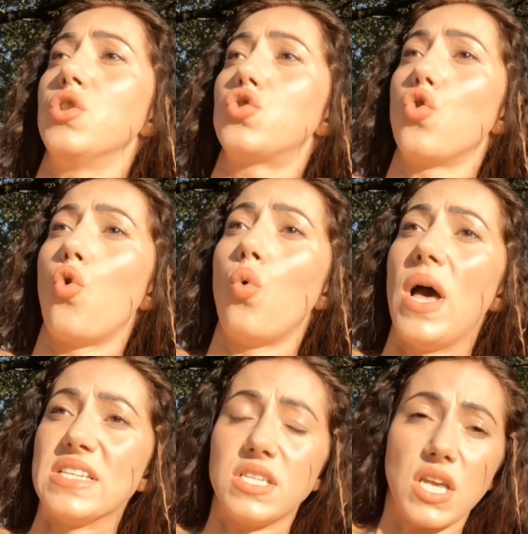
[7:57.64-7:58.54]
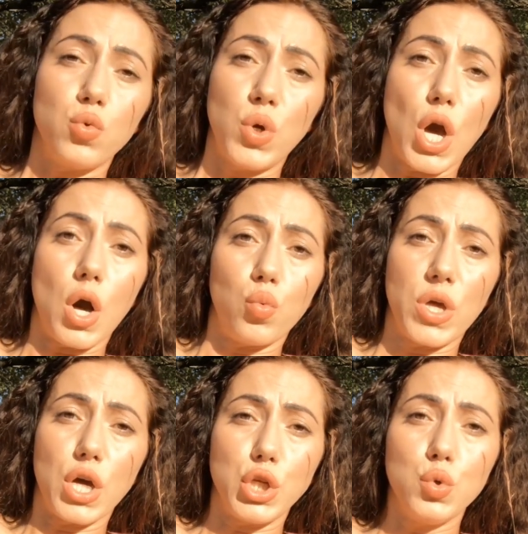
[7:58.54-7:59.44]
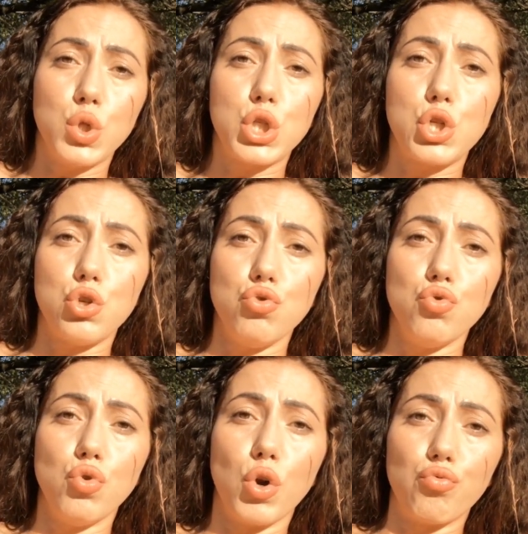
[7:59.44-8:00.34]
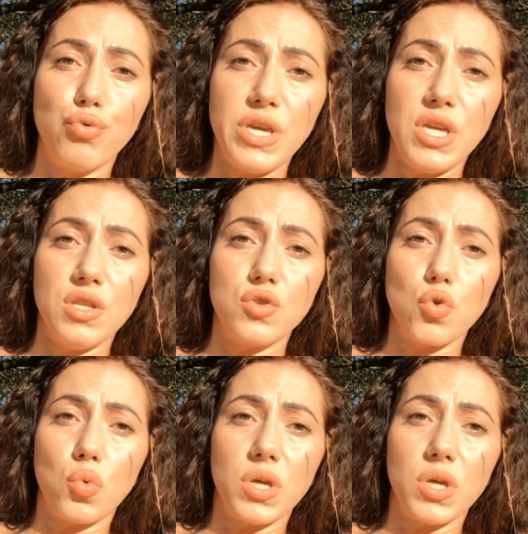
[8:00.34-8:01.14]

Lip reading: So, as I said, we are used to read. So